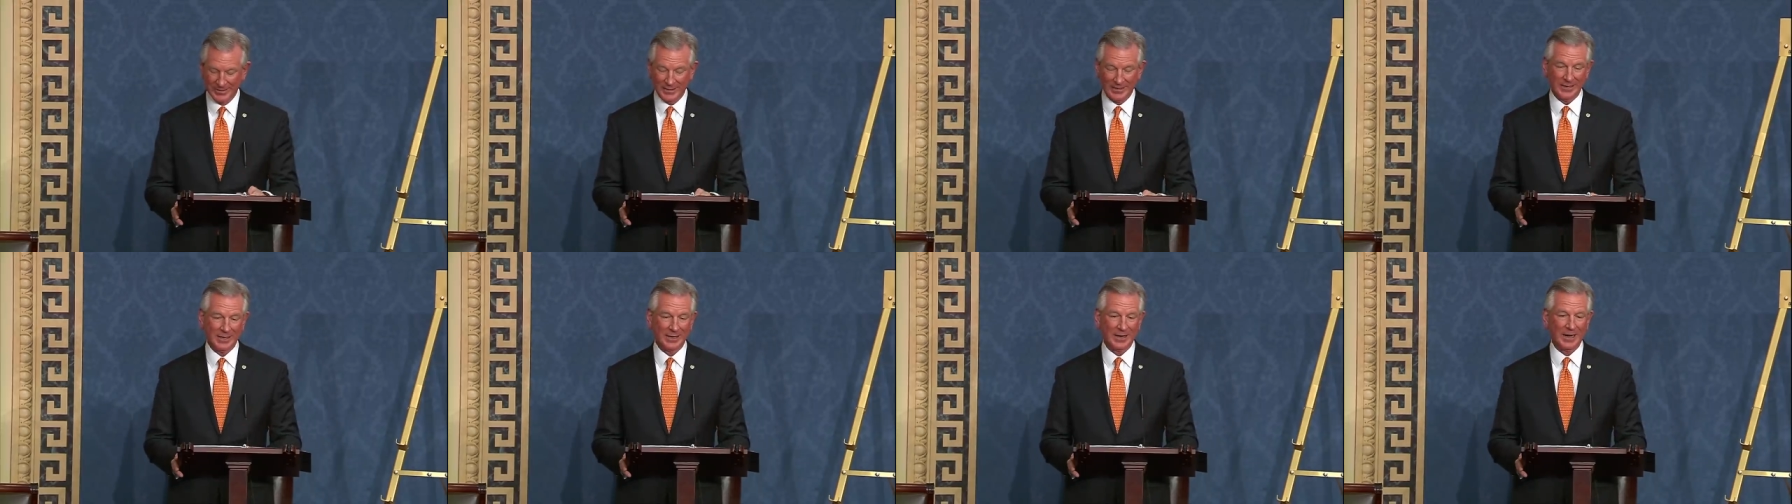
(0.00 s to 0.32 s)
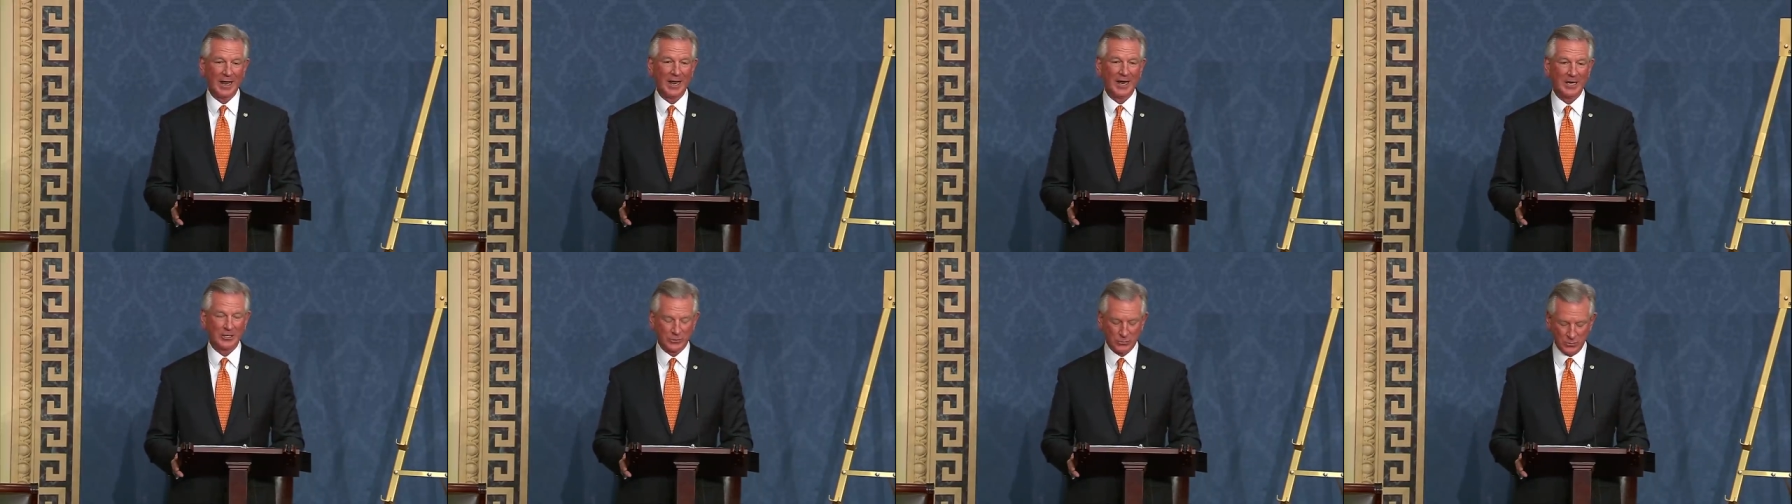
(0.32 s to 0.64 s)
in
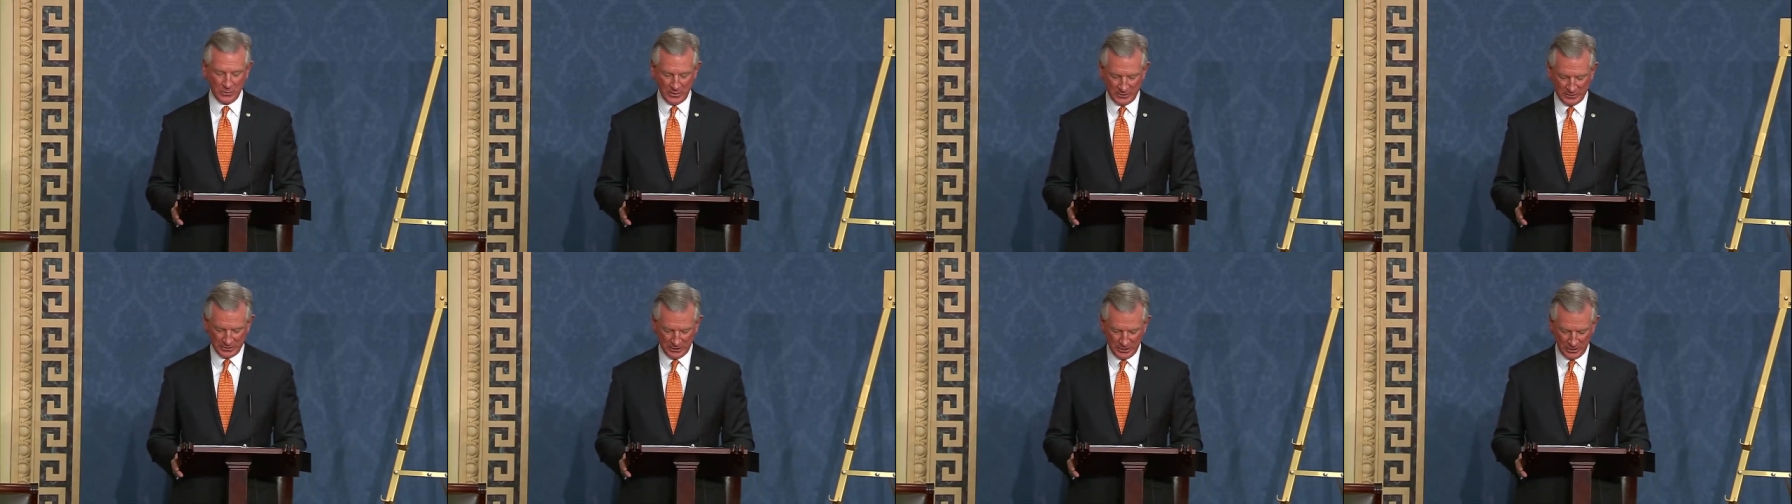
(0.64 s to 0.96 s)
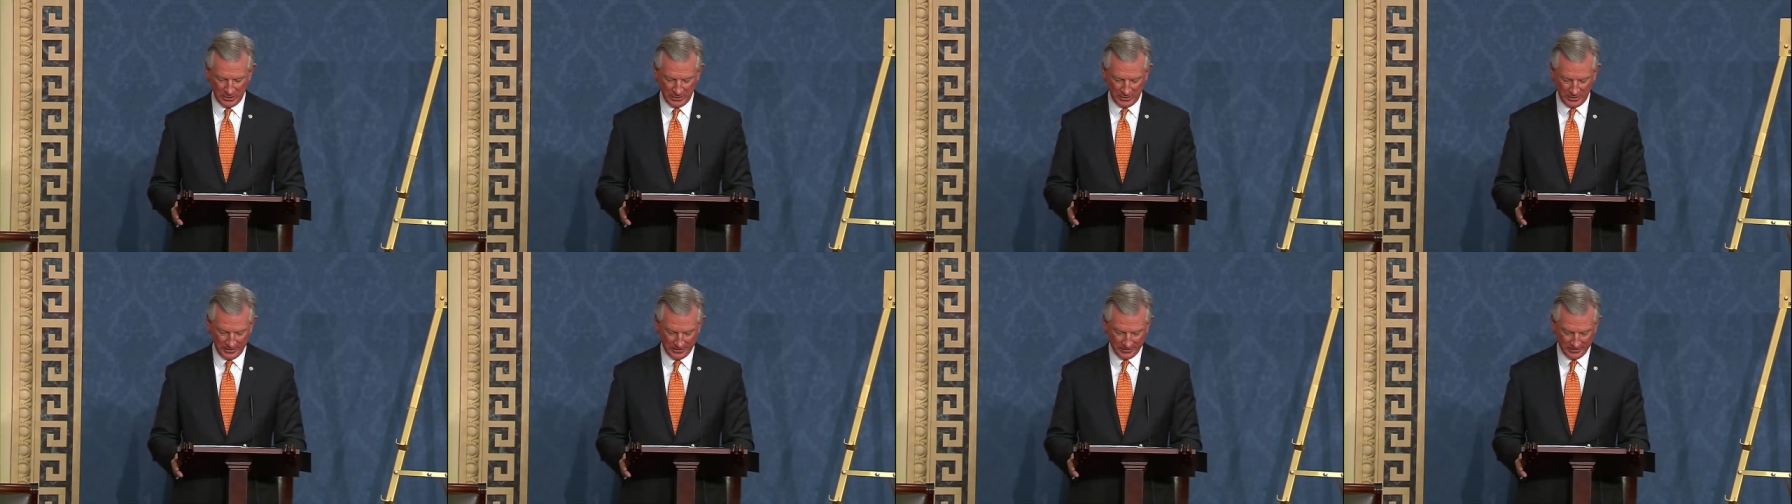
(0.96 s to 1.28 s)
last week's
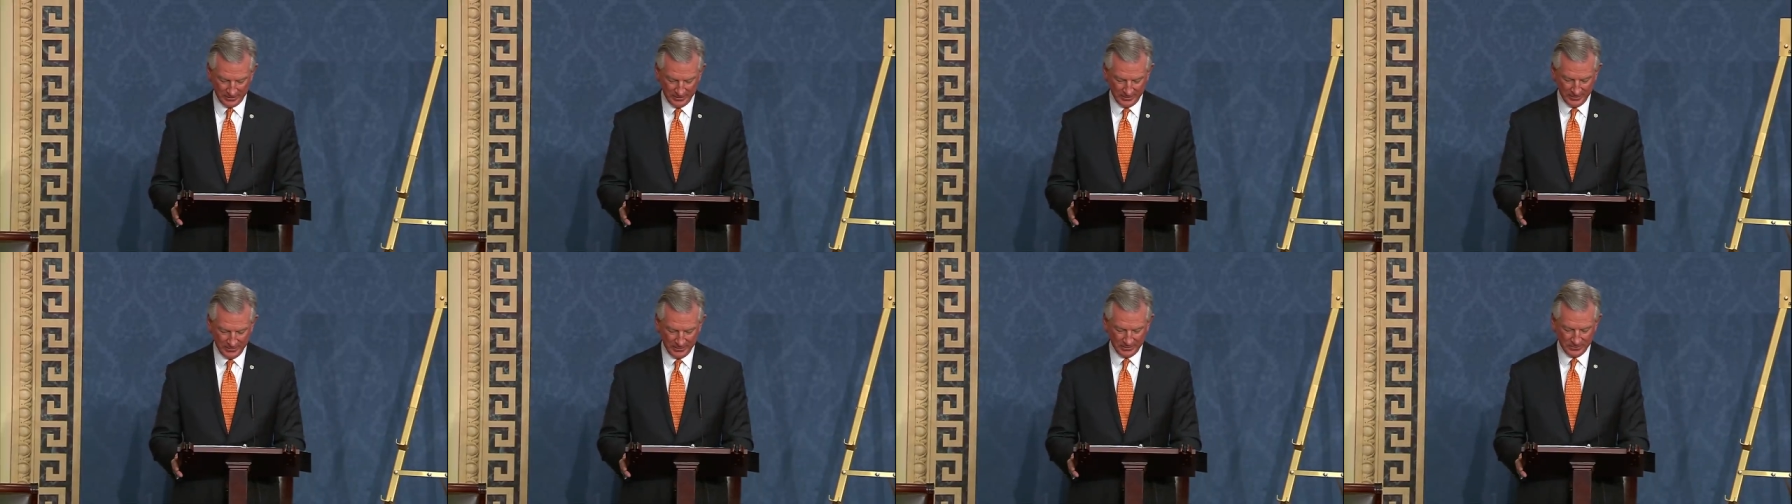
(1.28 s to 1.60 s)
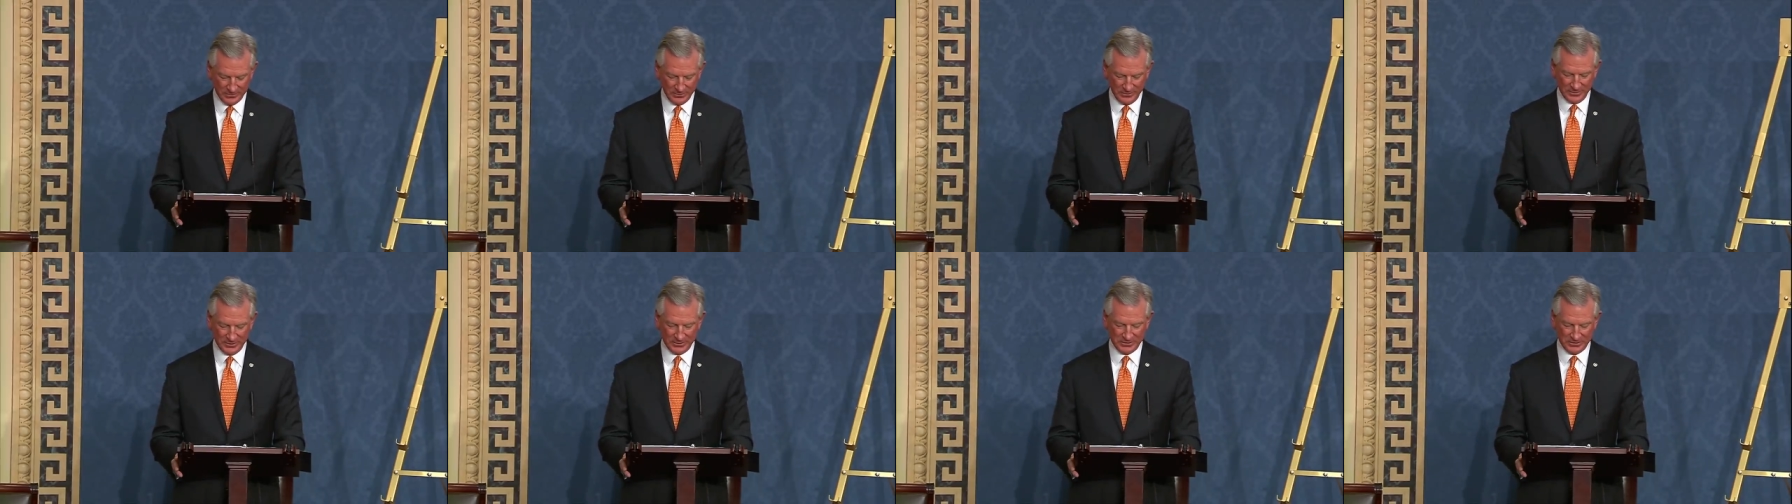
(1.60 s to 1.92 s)
hearing
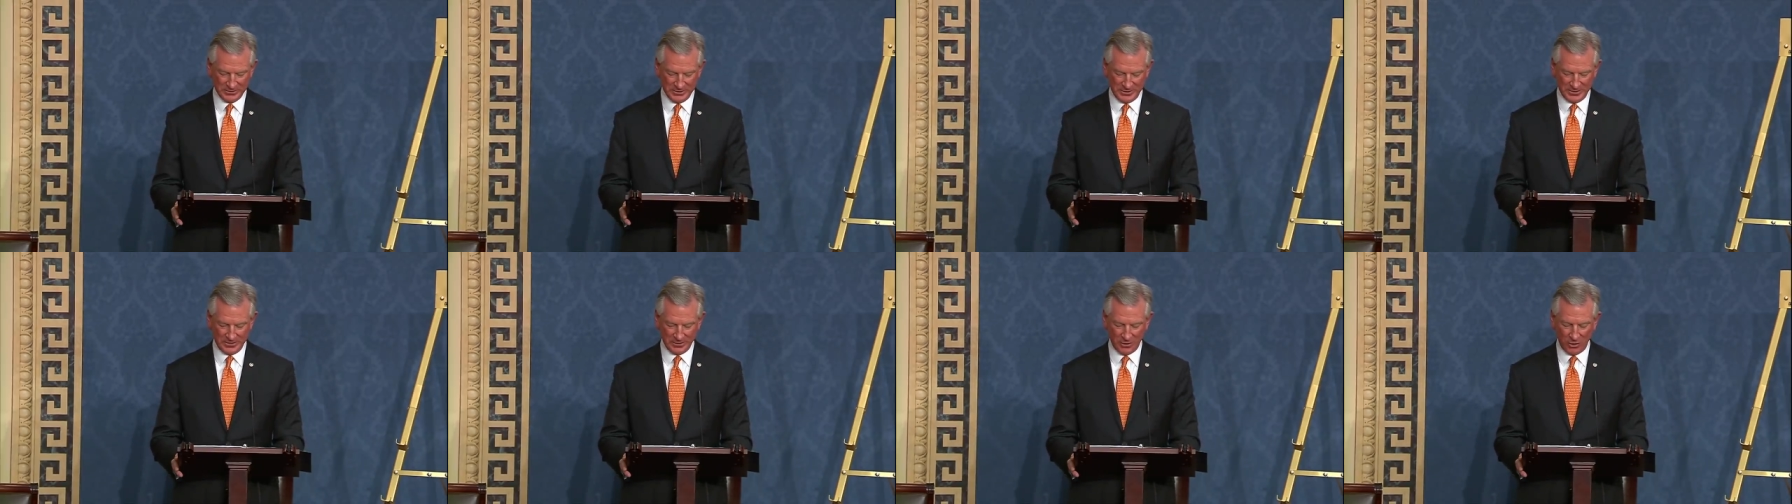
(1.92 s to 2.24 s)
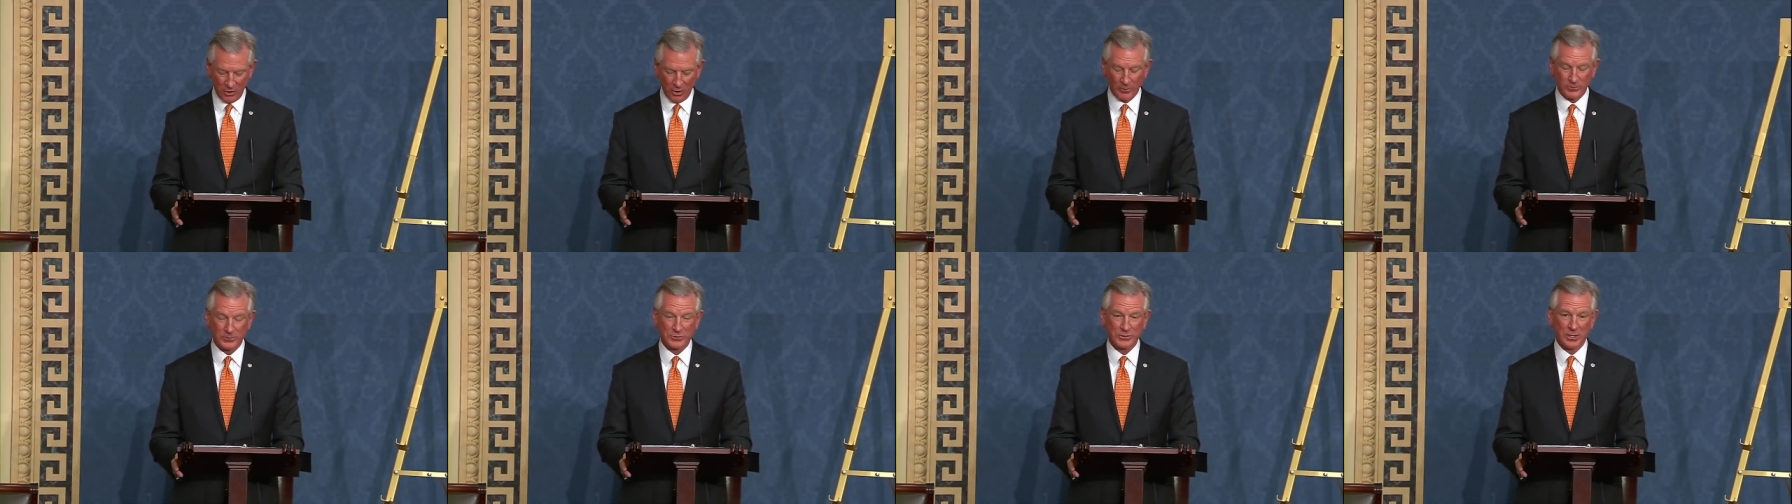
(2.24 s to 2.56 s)
to the Senate
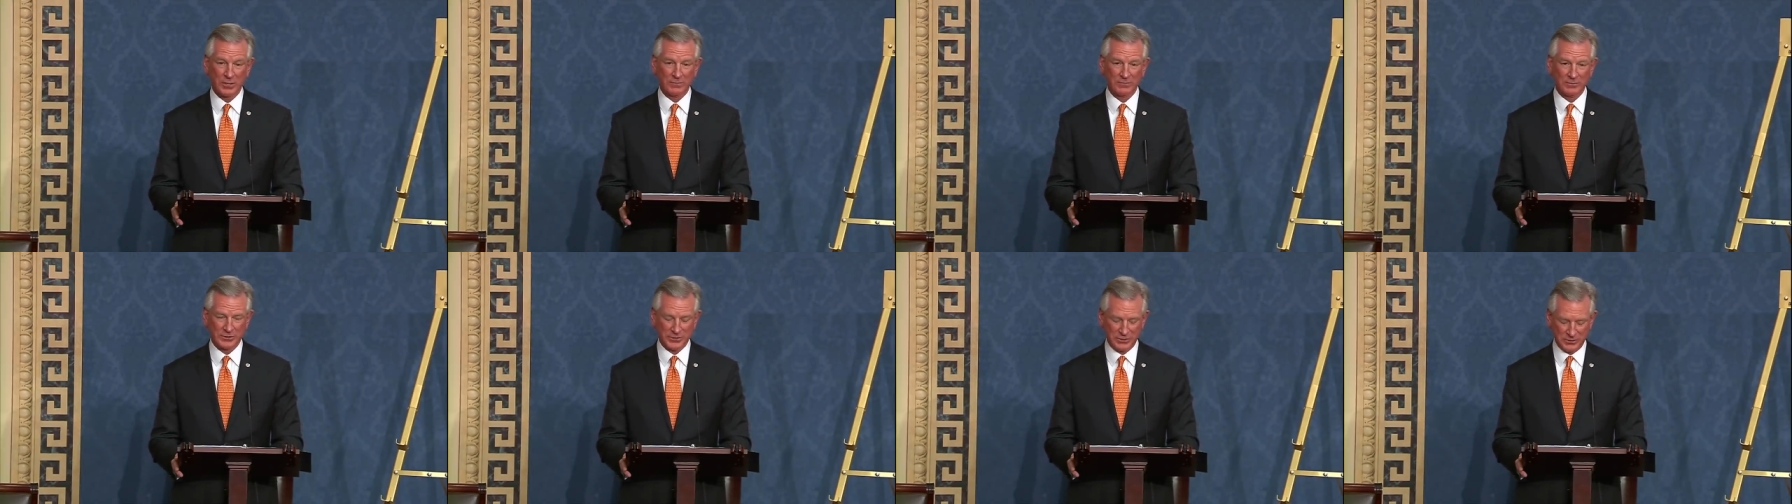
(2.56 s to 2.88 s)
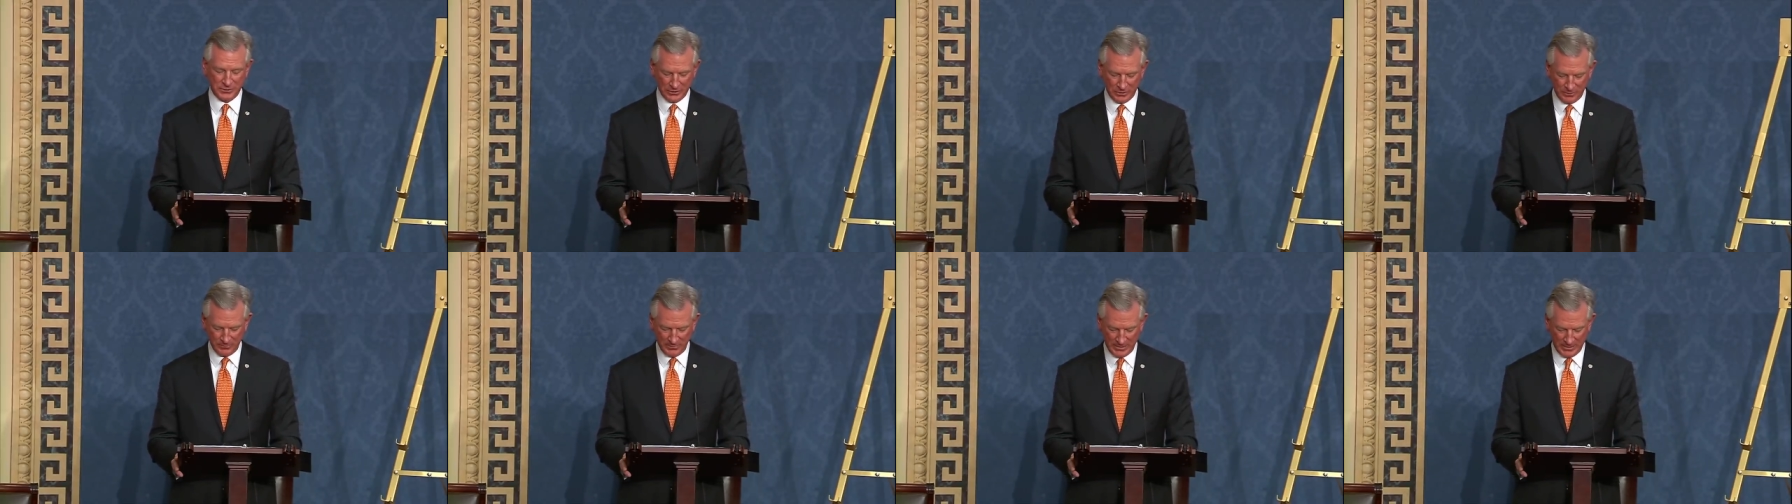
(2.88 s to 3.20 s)
Armed Services
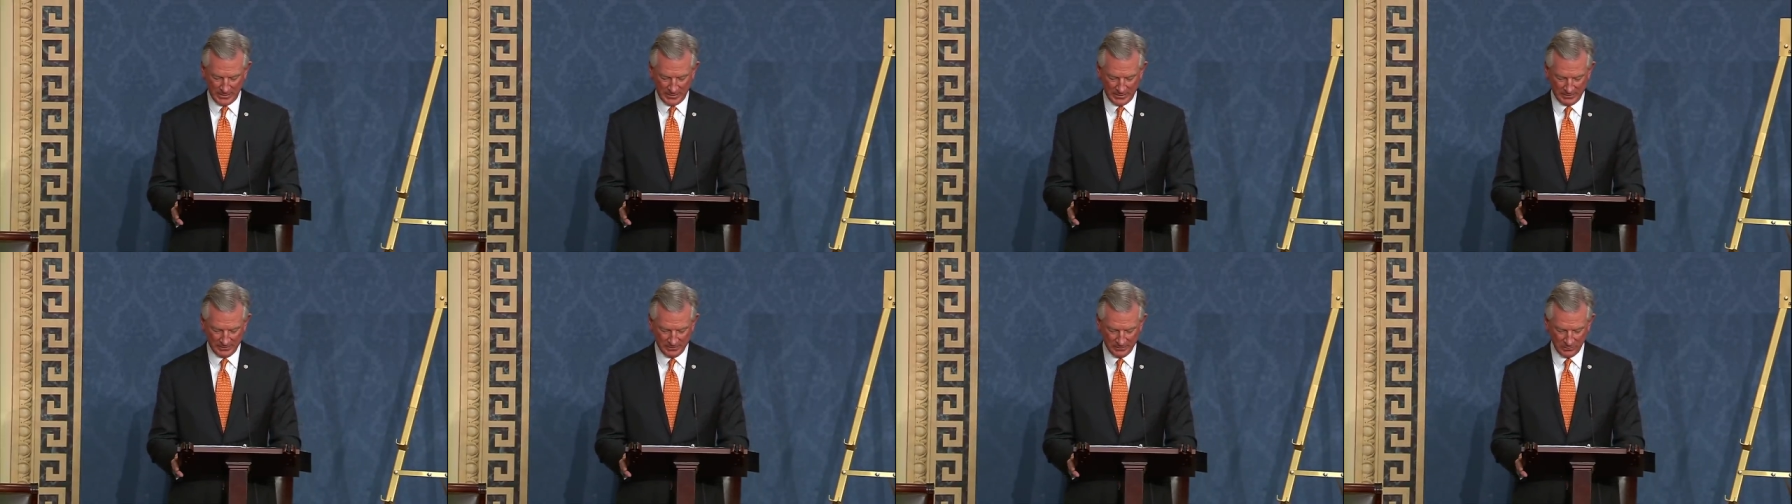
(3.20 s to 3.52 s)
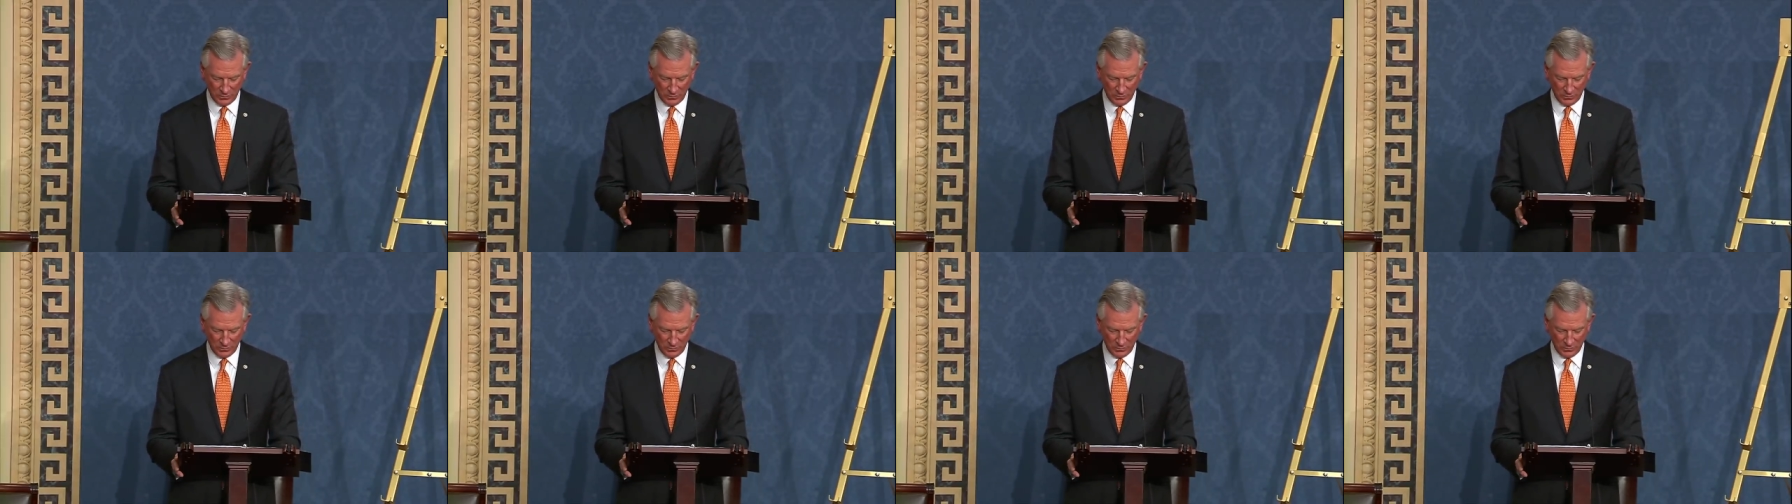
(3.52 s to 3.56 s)
Committee.